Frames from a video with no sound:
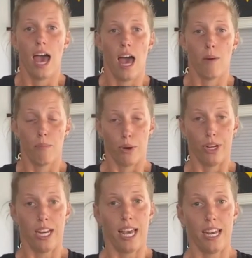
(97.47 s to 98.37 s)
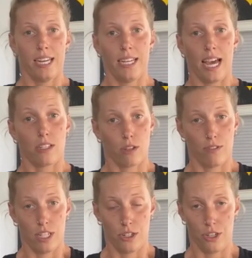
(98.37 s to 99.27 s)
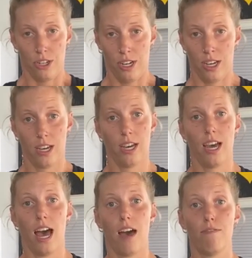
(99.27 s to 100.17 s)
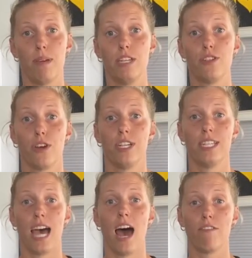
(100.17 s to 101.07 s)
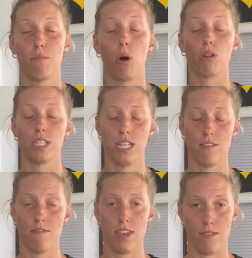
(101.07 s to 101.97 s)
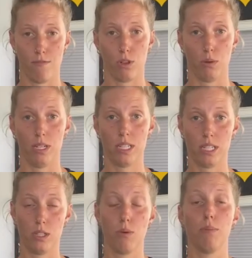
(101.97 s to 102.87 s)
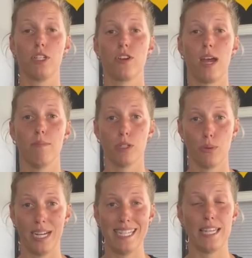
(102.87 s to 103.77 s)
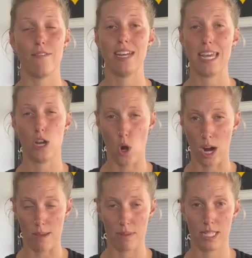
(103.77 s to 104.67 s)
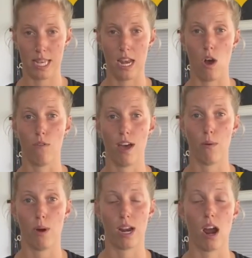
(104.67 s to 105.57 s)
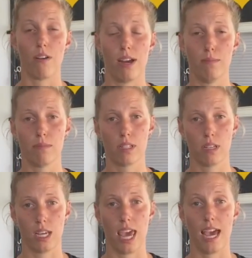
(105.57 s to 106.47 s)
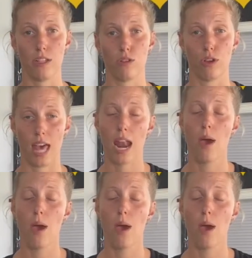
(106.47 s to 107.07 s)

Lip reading: our bone and our soft tissue have been shown to have positive influences when we train between 70 and 90% of our 1RMs. Okay, so that